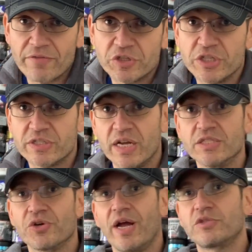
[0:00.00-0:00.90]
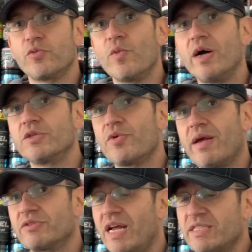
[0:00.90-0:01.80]
Schisandra at one
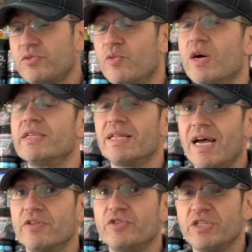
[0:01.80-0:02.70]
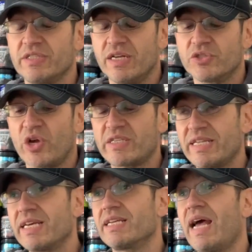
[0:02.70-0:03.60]
gram. That's one, a lot of Schisandra.
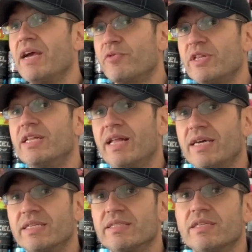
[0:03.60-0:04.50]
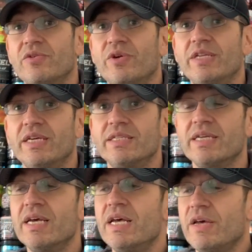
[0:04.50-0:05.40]
Second, I really like this ingredient.
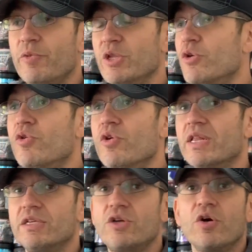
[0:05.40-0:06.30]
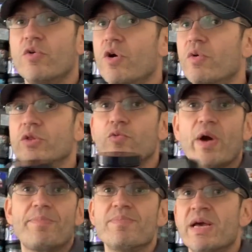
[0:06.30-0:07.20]
When you Google it, go, go on
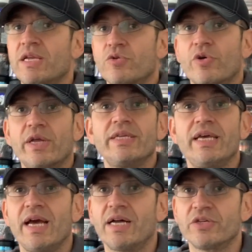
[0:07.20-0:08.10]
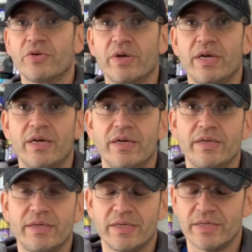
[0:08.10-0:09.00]
WebMed or any other uh, uh,
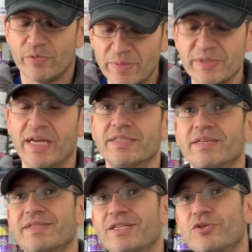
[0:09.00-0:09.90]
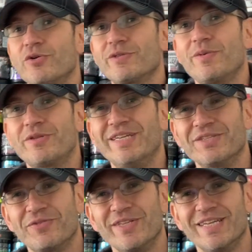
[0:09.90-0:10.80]
website that talks about the
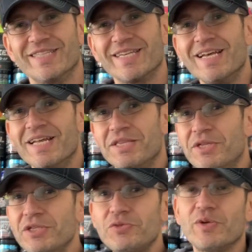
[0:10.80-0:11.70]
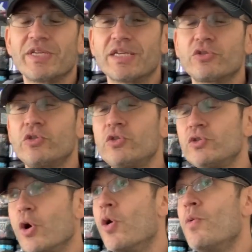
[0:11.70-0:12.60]
ingredients. This one has
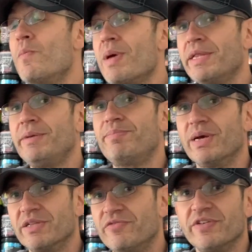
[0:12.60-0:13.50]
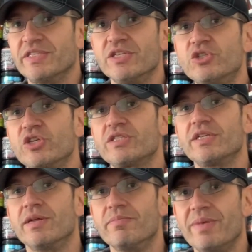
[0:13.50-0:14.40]
so many benefits. It's just
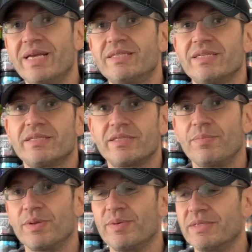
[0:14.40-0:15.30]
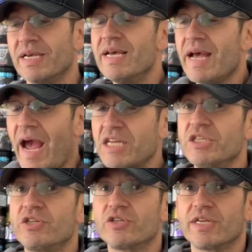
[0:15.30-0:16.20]
an amazing supplement. Actually,
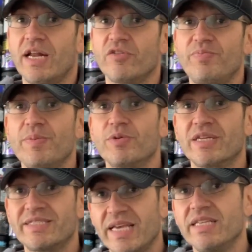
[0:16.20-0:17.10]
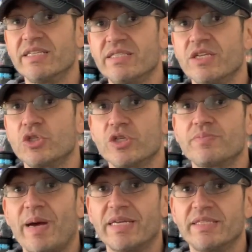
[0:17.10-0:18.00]
there's a lot of people that take this thing
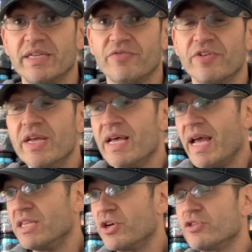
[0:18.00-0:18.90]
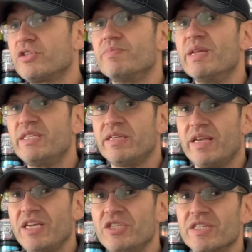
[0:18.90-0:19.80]
just by itself. And there's
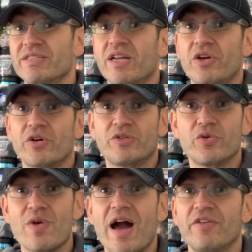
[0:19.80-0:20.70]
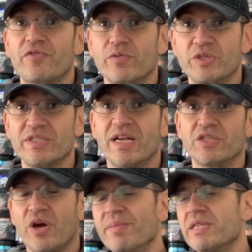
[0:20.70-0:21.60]
medications that are derived from
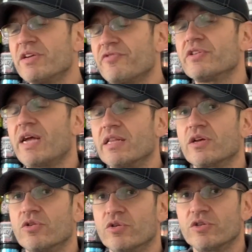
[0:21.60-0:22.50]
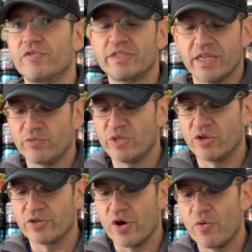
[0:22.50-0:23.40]
Schisandra. I mean, different alkaloids, obviously, and we
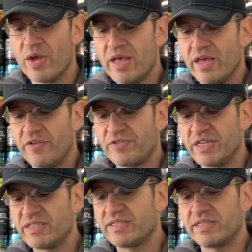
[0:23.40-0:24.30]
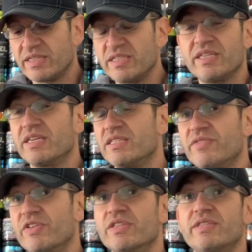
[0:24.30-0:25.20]
don't know if this, this thing is
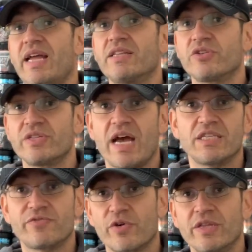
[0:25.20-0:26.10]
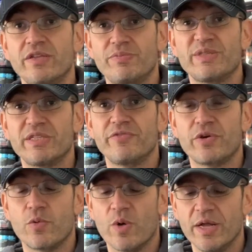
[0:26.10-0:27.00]
even standardized for any
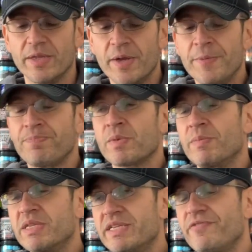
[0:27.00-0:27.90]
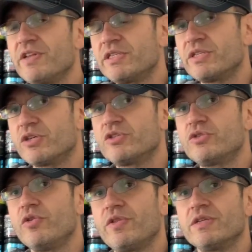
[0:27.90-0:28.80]
specific one. But definitely, there's
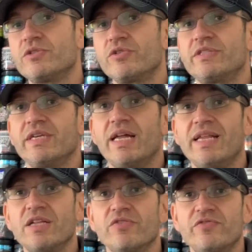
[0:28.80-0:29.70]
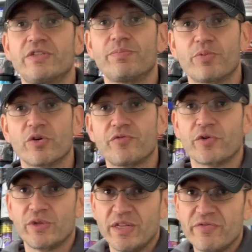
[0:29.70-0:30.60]
two things you'll see. A lot of support
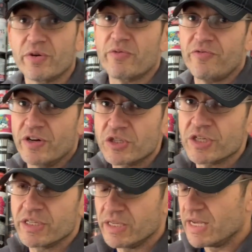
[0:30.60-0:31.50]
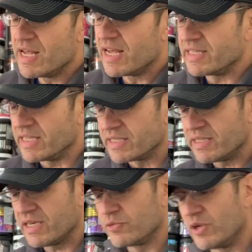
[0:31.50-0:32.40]
for liver function. And then the
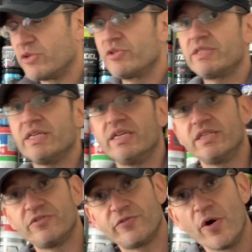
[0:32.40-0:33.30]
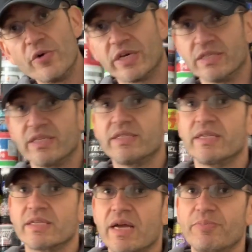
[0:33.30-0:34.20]
second one you'll see is focus. It's an
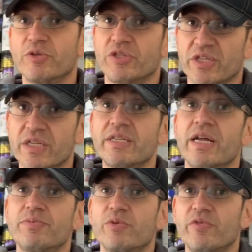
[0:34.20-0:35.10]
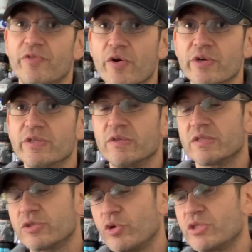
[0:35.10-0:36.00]
adaptogen. It helps with focus and
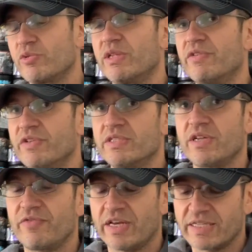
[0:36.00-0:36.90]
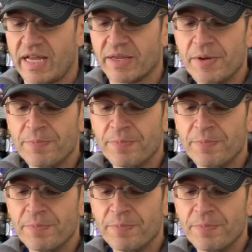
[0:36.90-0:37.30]
stress relief and stuff like that.